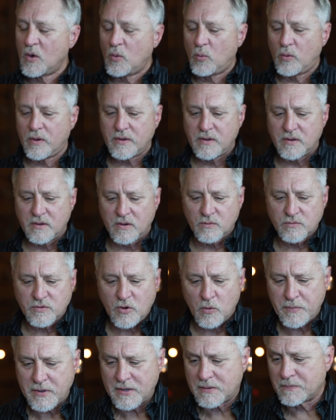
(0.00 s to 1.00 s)
Well,
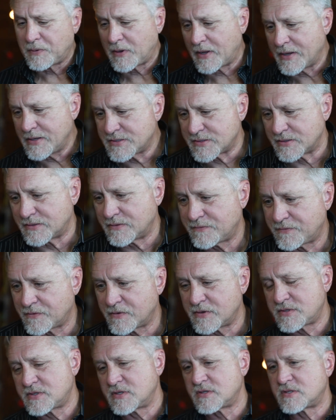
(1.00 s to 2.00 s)
don't be complacent. For
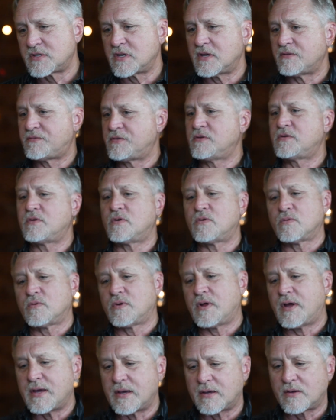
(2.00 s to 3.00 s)
instance, if you don't
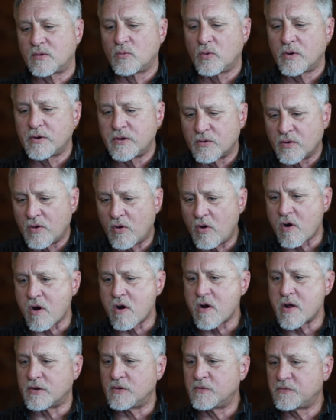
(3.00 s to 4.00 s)
like where you
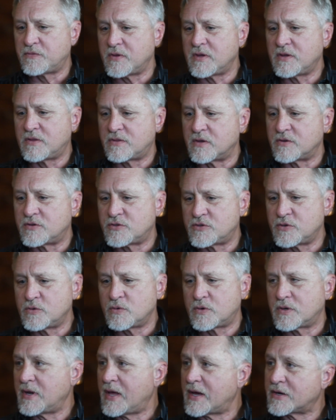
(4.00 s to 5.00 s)
are and you think that you
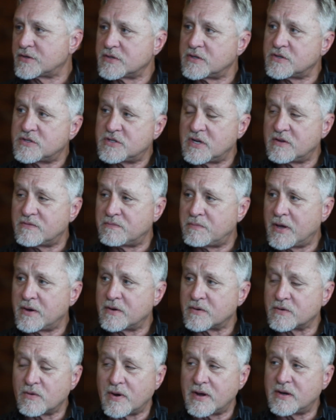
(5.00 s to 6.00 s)
can actually achieve
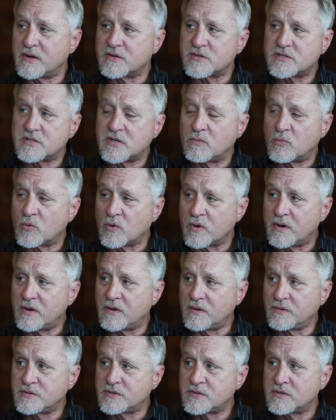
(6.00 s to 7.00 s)
better greatness somewhere
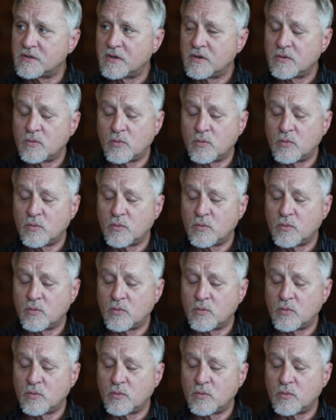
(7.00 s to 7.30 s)
else,